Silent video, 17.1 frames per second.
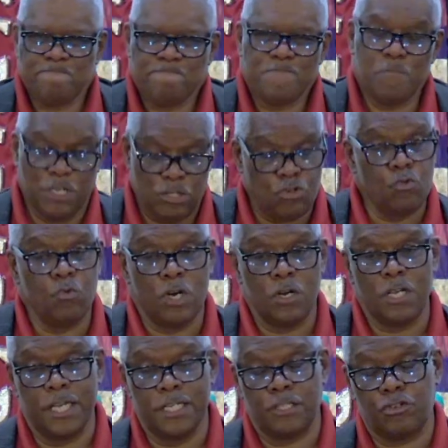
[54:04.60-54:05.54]
But you will
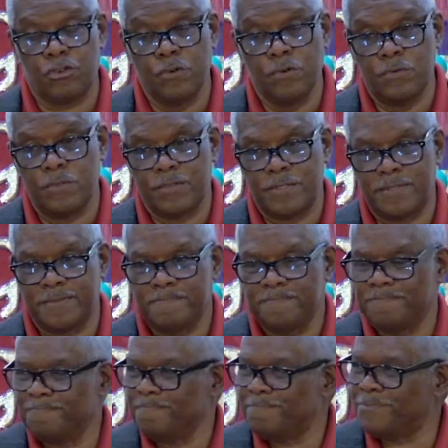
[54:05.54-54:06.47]
get
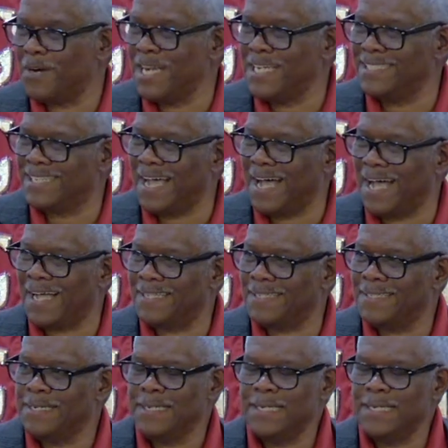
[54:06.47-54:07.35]
truth. Praise God.